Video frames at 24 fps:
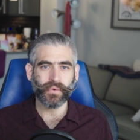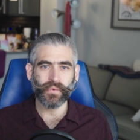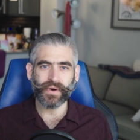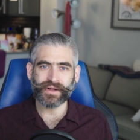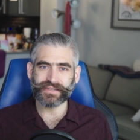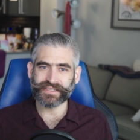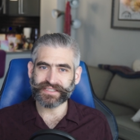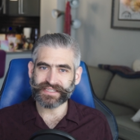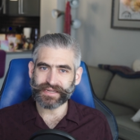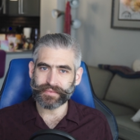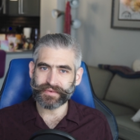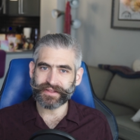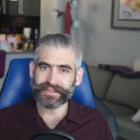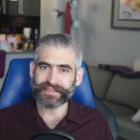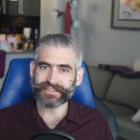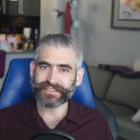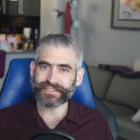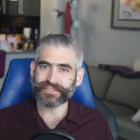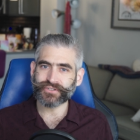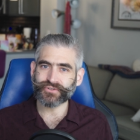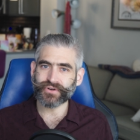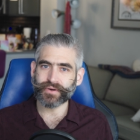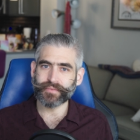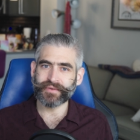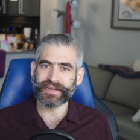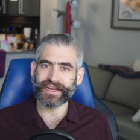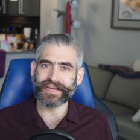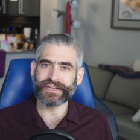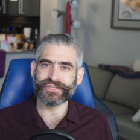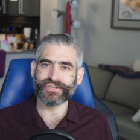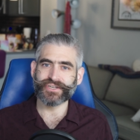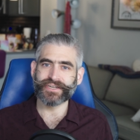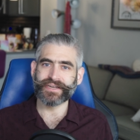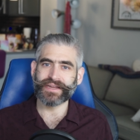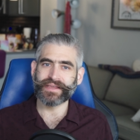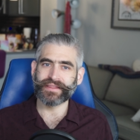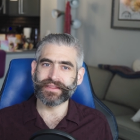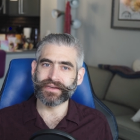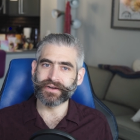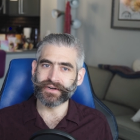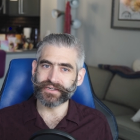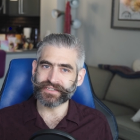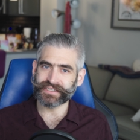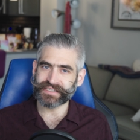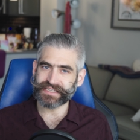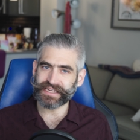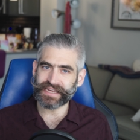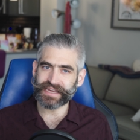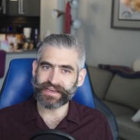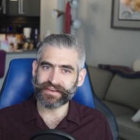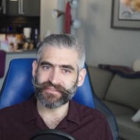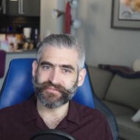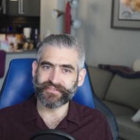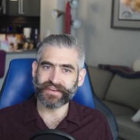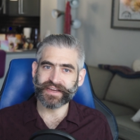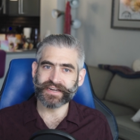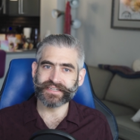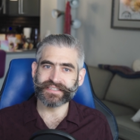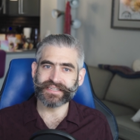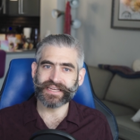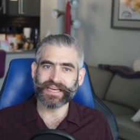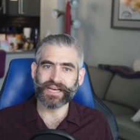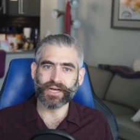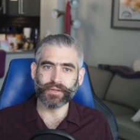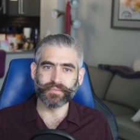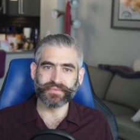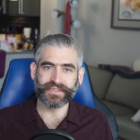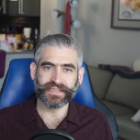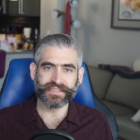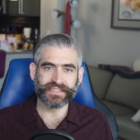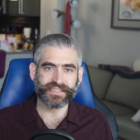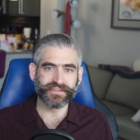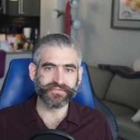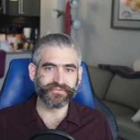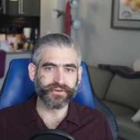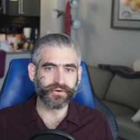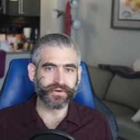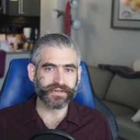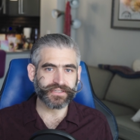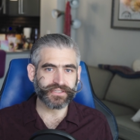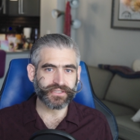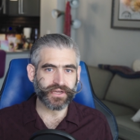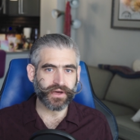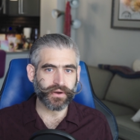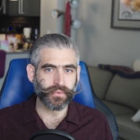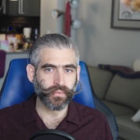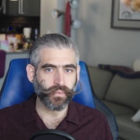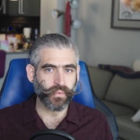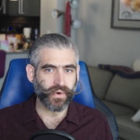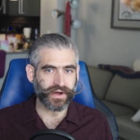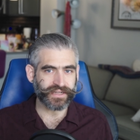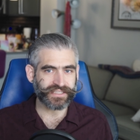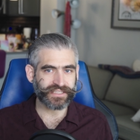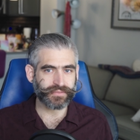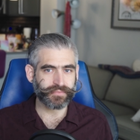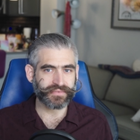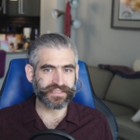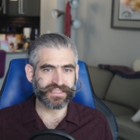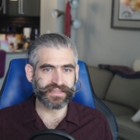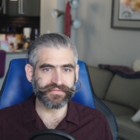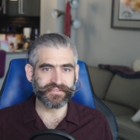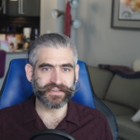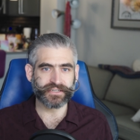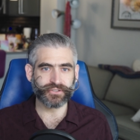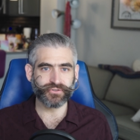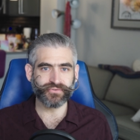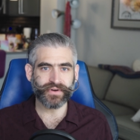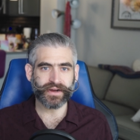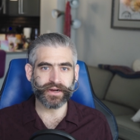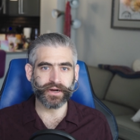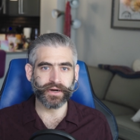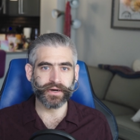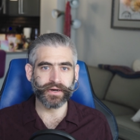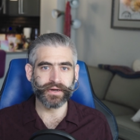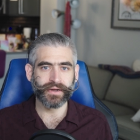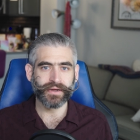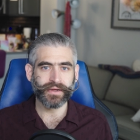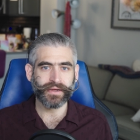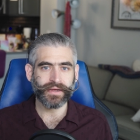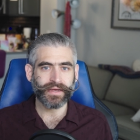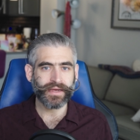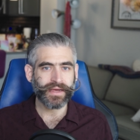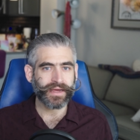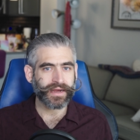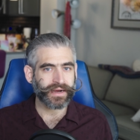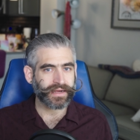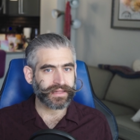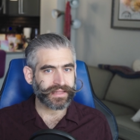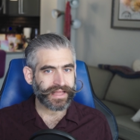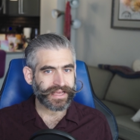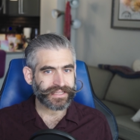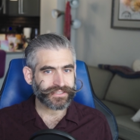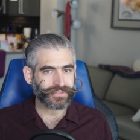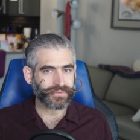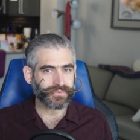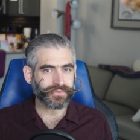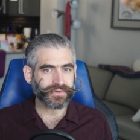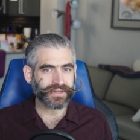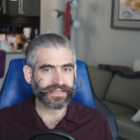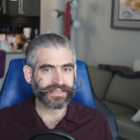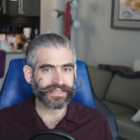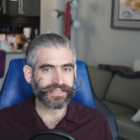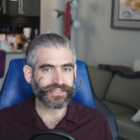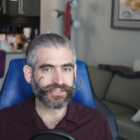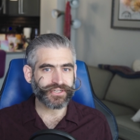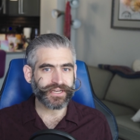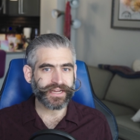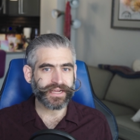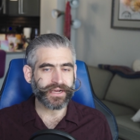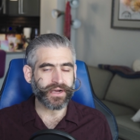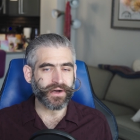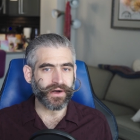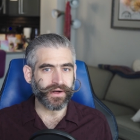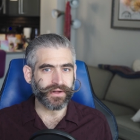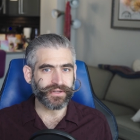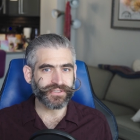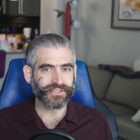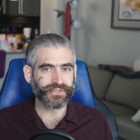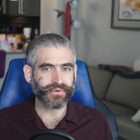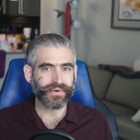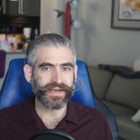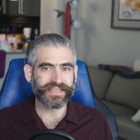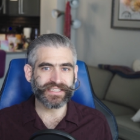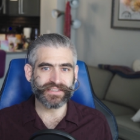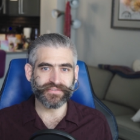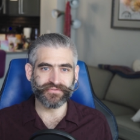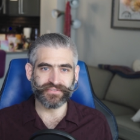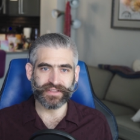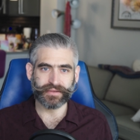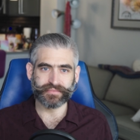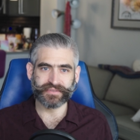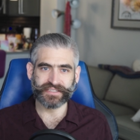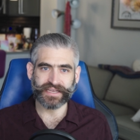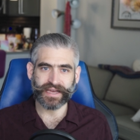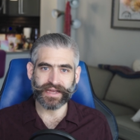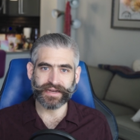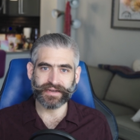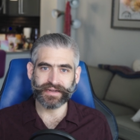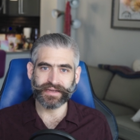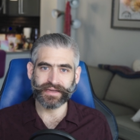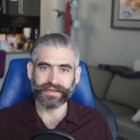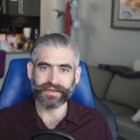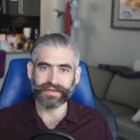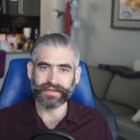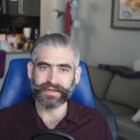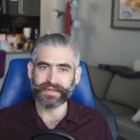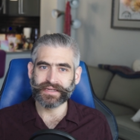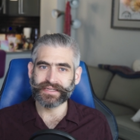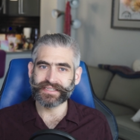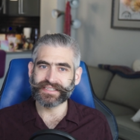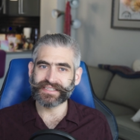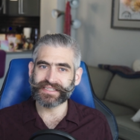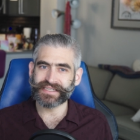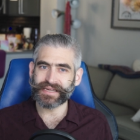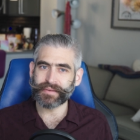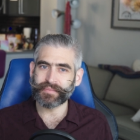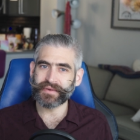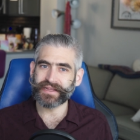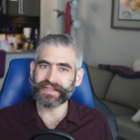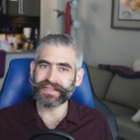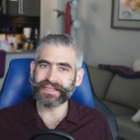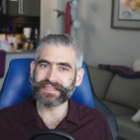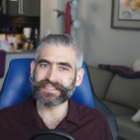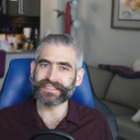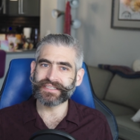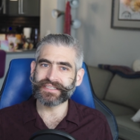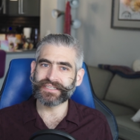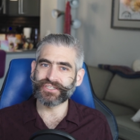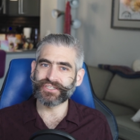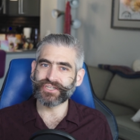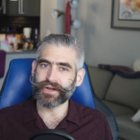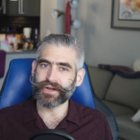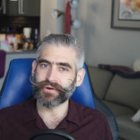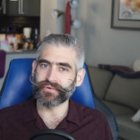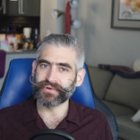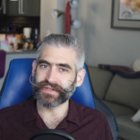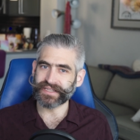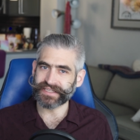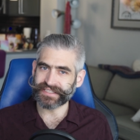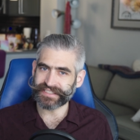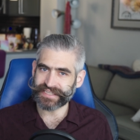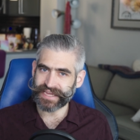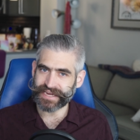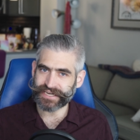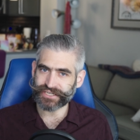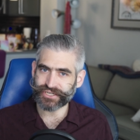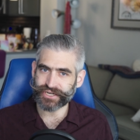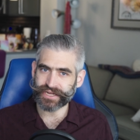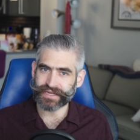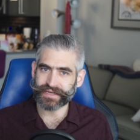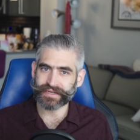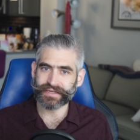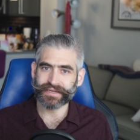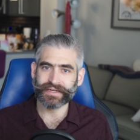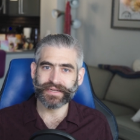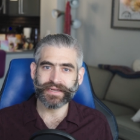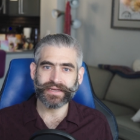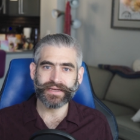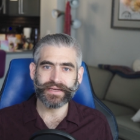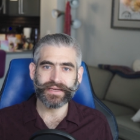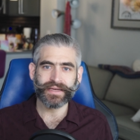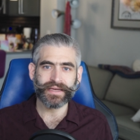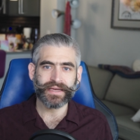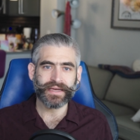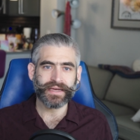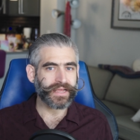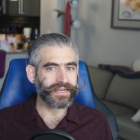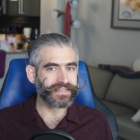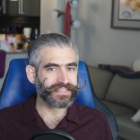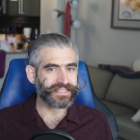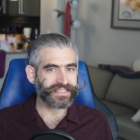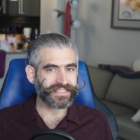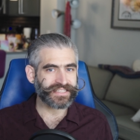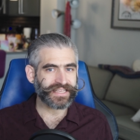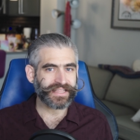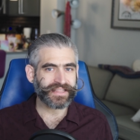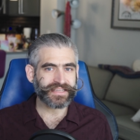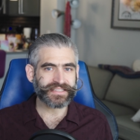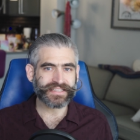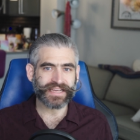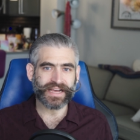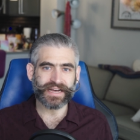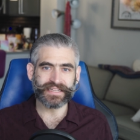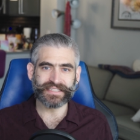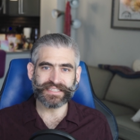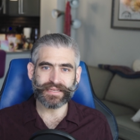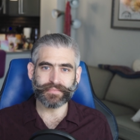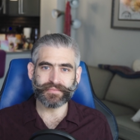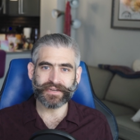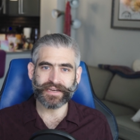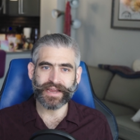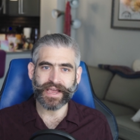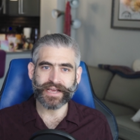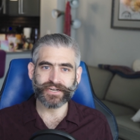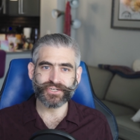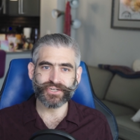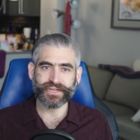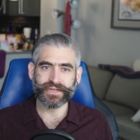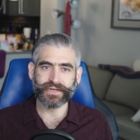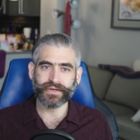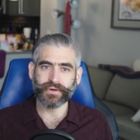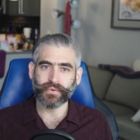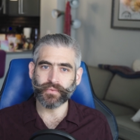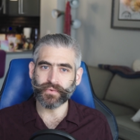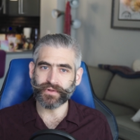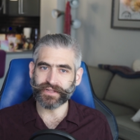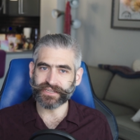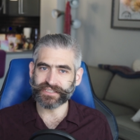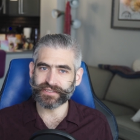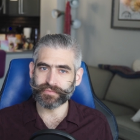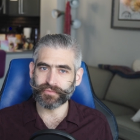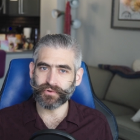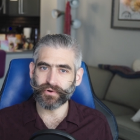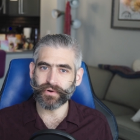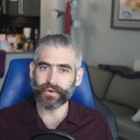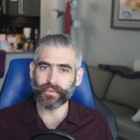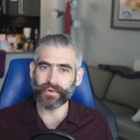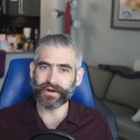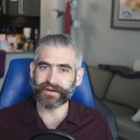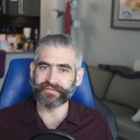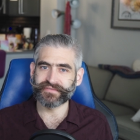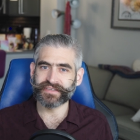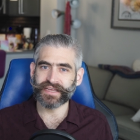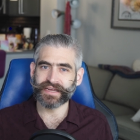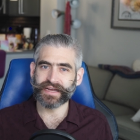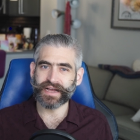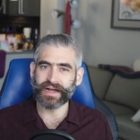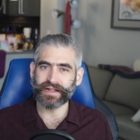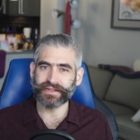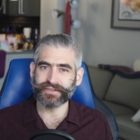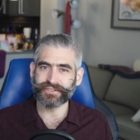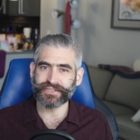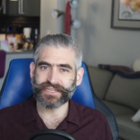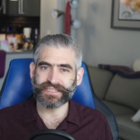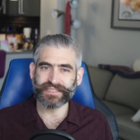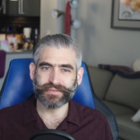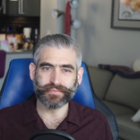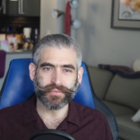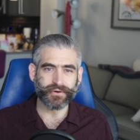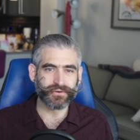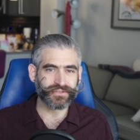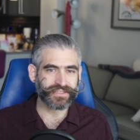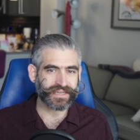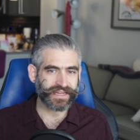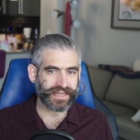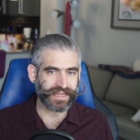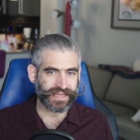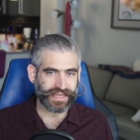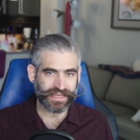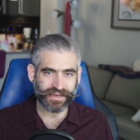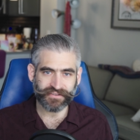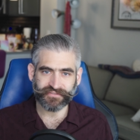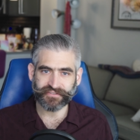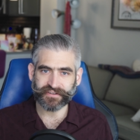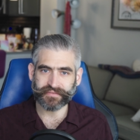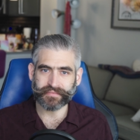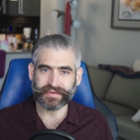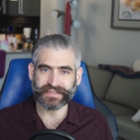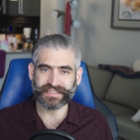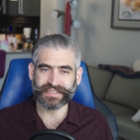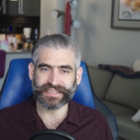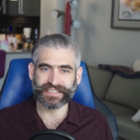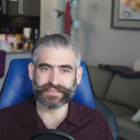While stimulus discrimination in the Garcia effect helps us to focus on one specific trigger, classical conditioning also has a flip side: stimulus generalization. To see this concept in action, we'll explore one of psychology's most infamous